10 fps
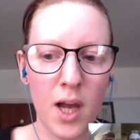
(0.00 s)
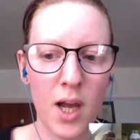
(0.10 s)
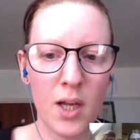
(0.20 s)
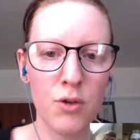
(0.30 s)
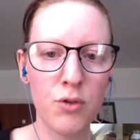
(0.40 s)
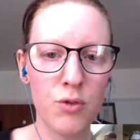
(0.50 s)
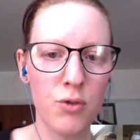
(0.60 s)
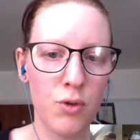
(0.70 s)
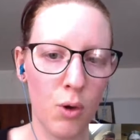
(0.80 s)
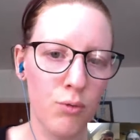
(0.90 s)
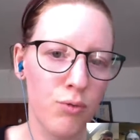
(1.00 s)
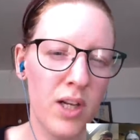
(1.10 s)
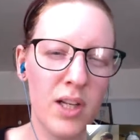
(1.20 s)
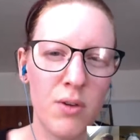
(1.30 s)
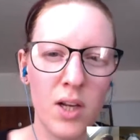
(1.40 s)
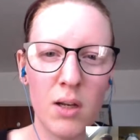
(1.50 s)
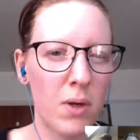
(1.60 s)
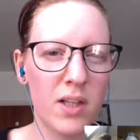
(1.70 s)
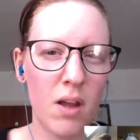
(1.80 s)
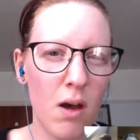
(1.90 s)
I just don't really drink
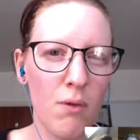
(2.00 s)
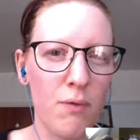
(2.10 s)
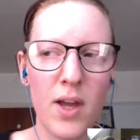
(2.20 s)
myself,